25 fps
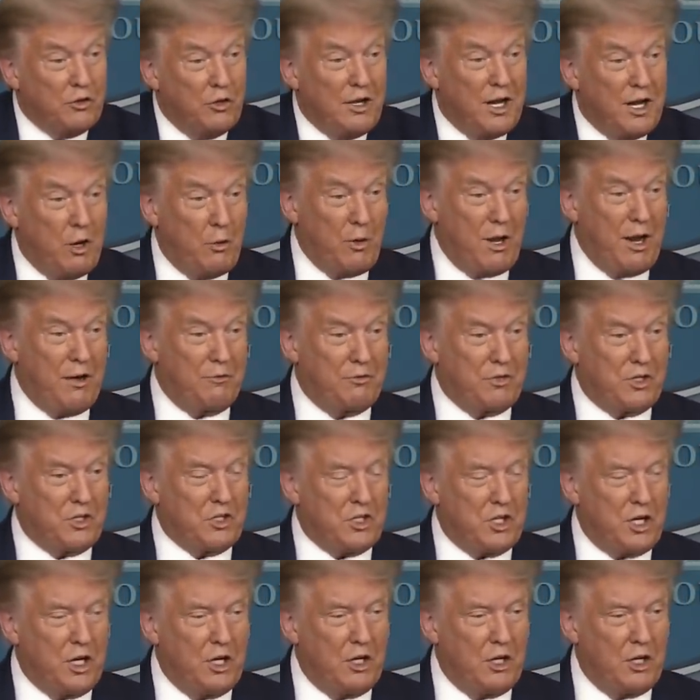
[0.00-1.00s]
So now we have to
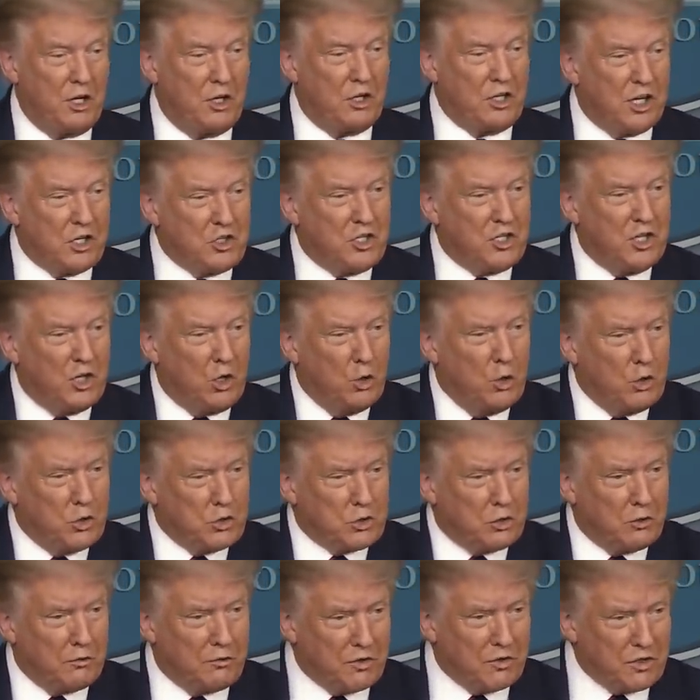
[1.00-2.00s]
see in the testing
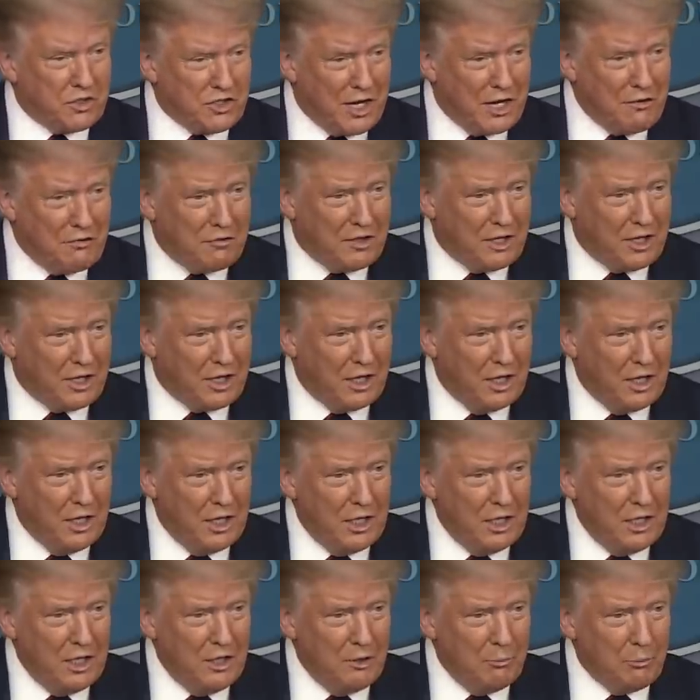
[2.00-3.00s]
also for safety,
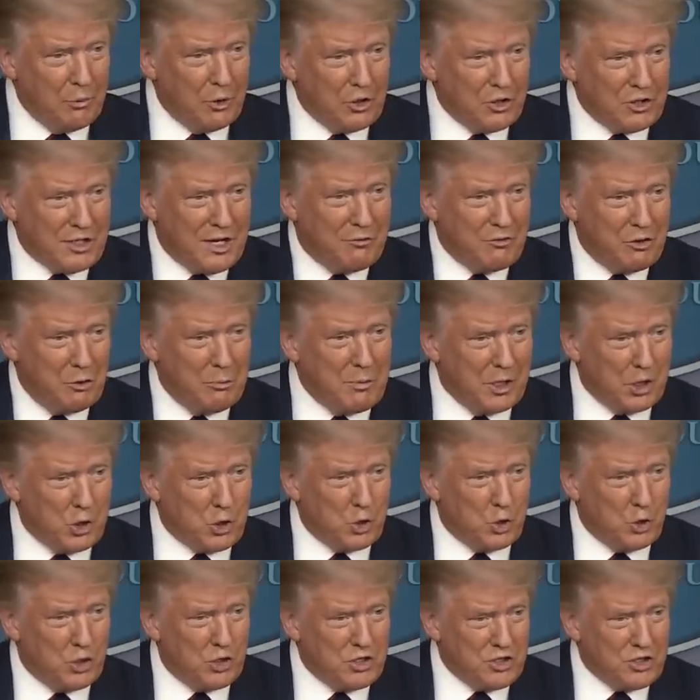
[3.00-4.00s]
because they have to make
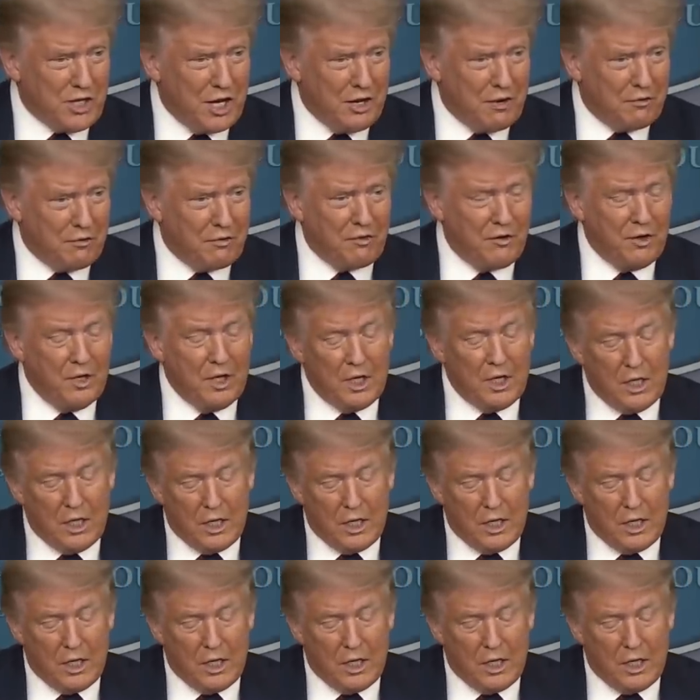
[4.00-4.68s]
sure it's safe.